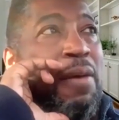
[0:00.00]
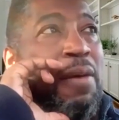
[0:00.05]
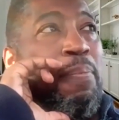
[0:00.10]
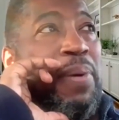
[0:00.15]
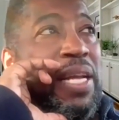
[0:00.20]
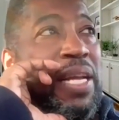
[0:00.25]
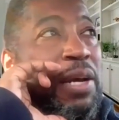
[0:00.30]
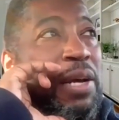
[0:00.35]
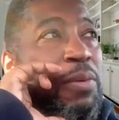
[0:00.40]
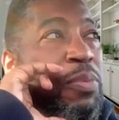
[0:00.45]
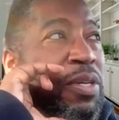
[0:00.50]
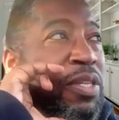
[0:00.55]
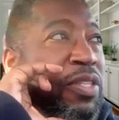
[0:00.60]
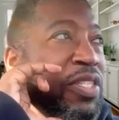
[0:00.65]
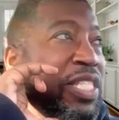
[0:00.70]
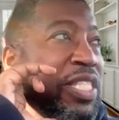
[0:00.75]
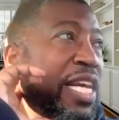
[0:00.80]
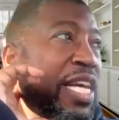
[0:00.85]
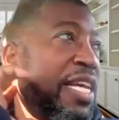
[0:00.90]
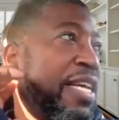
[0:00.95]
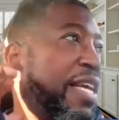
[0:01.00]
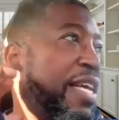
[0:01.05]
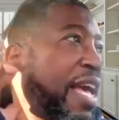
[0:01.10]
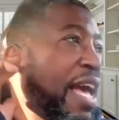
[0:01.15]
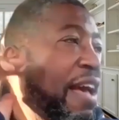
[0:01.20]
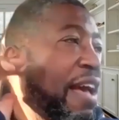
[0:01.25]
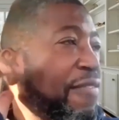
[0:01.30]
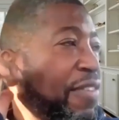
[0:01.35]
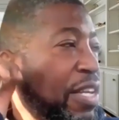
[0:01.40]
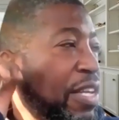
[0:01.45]
But I will say,
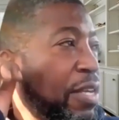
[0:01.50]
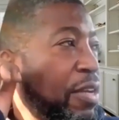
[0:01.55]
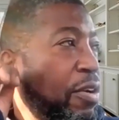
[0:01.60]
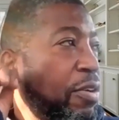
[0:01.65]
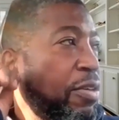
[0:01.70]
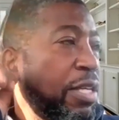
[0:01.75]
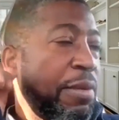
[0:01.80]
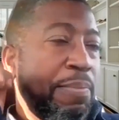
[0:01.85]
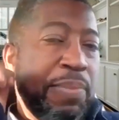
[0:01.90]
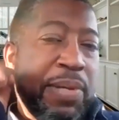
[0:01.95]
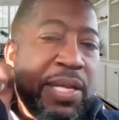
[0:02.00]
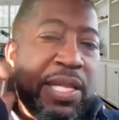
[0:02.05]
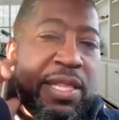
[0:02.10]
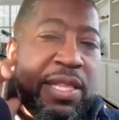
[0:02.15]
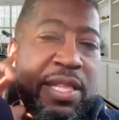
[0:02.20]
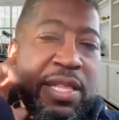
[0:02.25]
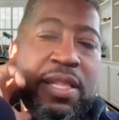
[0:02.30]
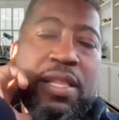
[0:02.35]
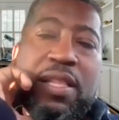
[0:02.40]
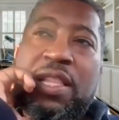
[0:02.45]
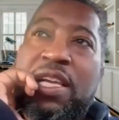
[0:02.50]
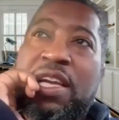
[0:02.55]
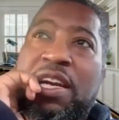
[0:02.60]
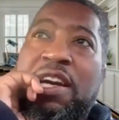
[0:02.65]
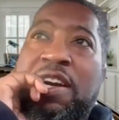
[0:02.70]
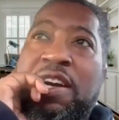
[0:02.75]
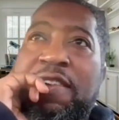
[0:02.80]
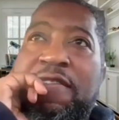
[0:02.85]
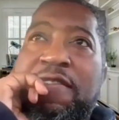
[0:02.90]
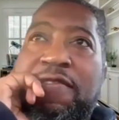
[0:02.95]
having only been
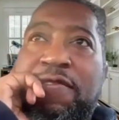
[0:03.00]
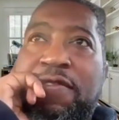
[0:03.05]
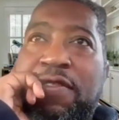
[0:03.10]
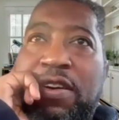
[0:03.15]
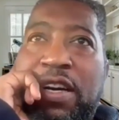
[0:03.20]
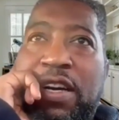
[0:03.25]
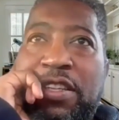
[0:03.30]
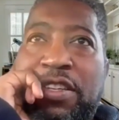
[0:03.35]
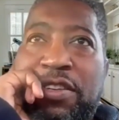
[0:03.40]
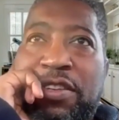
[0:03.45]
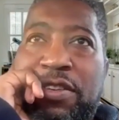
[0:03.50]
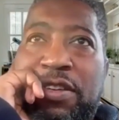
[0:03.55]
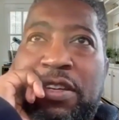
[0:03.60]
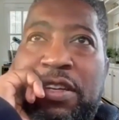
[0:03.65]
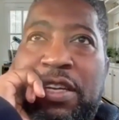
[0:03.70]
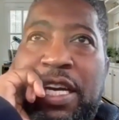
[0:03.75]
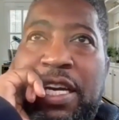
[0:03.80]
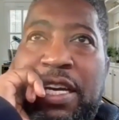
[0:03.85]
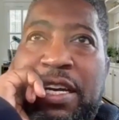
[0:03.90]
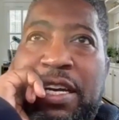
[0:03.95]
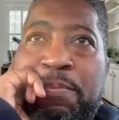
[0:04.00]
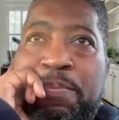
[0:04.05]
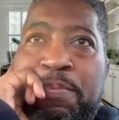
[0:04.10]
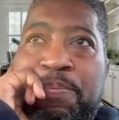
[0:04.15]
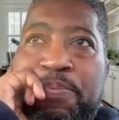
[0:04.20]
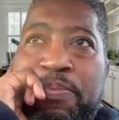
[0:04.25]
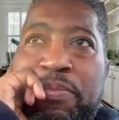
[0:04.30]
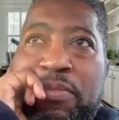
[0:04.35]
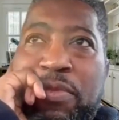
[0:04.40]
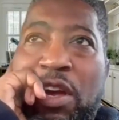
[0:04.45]
there under um,
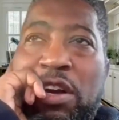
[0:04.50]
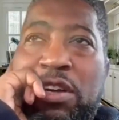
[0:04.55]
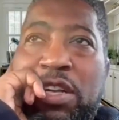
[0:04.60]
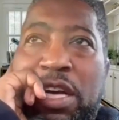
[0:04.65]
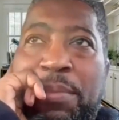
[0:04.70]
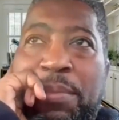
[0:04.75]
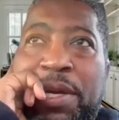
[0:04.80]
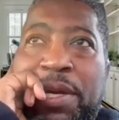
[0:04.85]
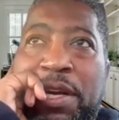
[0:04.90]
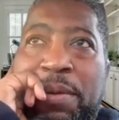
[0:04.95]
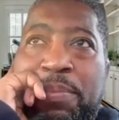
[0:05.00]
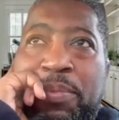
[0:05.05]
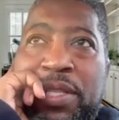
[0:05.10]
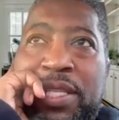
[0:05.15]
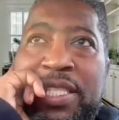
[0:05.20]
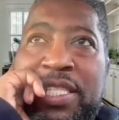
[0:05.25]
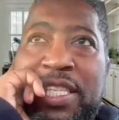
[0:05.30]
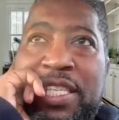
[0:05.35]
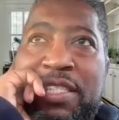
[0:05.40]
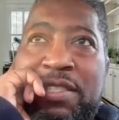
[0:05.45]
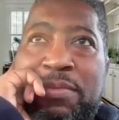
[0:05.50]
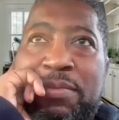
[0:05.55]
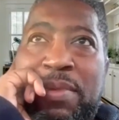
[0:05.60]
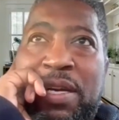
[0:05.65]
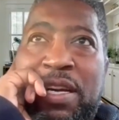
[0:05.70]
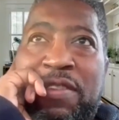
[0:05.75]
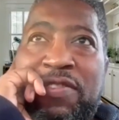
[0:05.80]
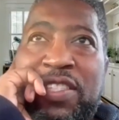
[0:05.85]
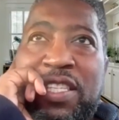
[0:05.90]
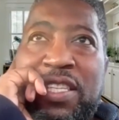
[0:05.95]
coming up on six
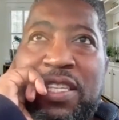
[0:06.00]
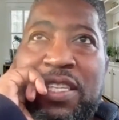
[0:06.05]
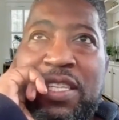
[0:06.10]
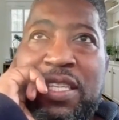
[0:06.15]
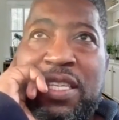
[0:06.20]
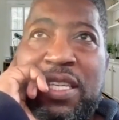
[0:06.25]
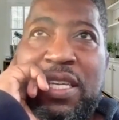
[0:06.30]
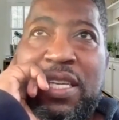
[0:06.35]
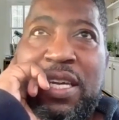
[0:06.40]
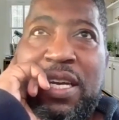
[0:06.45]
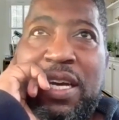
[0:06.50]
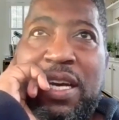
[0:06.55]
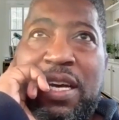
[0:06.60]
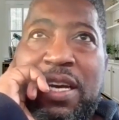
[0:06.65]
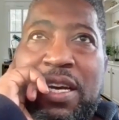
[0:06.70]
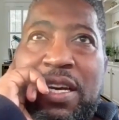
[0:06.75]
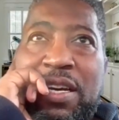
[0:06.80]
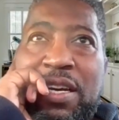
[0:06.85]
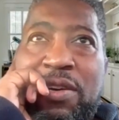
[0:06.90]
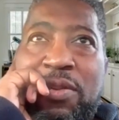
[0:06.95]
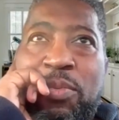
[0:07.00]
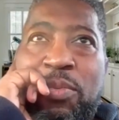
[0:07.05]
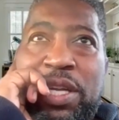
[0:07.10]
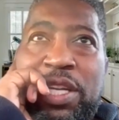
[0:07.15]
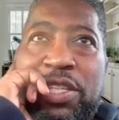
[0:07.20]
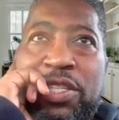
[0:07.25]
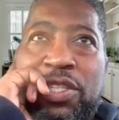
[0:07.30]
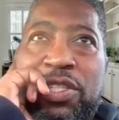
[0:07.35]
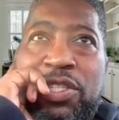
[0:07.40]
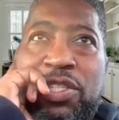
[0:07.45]
months, uh, what
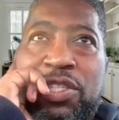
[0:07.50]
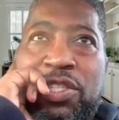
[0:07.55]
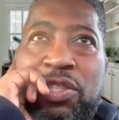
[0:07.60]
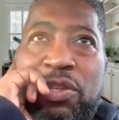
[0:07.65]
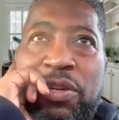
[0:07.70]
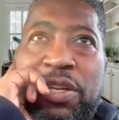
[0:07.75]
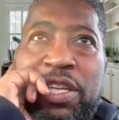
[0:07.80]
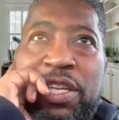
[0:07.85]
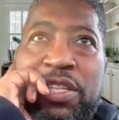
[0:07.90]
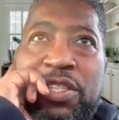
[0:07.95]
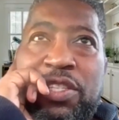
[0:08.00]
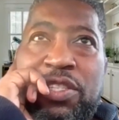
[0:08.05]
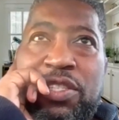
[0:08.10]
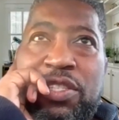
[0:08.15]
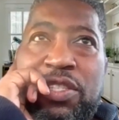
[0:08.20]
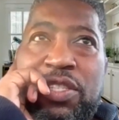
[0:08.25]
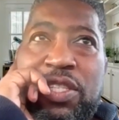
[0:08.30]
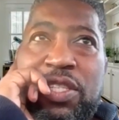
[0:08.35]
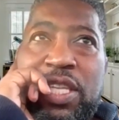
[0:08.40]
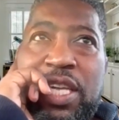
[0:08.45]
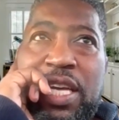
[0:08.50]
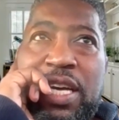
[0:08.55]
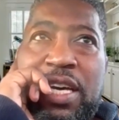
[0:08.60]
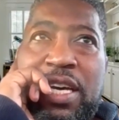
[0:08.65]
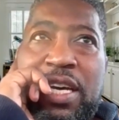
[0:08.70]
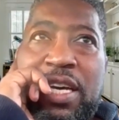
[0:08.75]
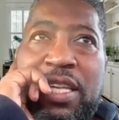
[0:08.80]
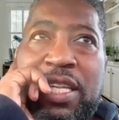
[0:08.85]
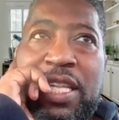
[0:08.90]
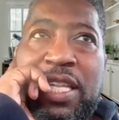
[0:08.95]
a joyous
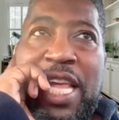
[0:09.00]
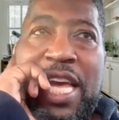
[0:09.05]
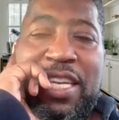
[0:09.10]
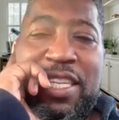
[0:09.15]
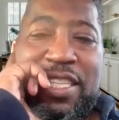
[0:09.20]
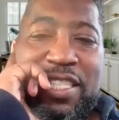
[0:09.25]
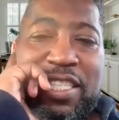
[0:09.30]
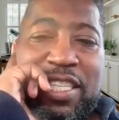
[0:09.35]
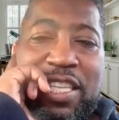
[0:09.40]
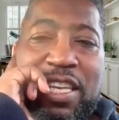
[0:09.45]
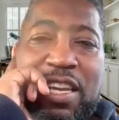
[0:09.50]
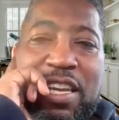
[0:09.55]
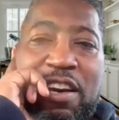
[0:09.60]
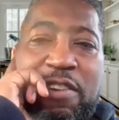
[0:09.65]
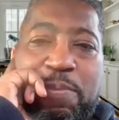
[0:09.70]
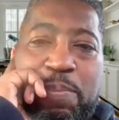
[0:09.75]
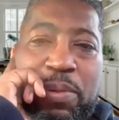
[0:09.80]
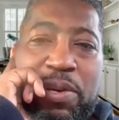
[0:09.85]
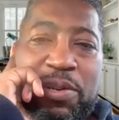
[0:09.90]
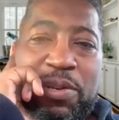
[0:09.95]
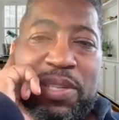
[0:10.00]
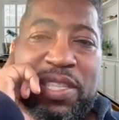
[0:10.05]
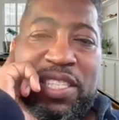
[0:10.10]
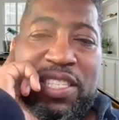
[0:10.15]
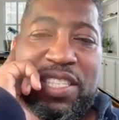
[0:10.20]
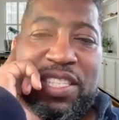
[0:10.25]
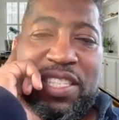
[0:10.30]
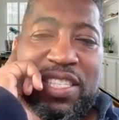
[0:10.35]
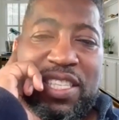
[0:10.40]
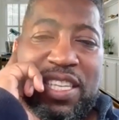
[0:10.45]
uh, legacy of
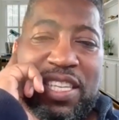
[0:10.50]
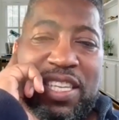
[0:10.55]
poets,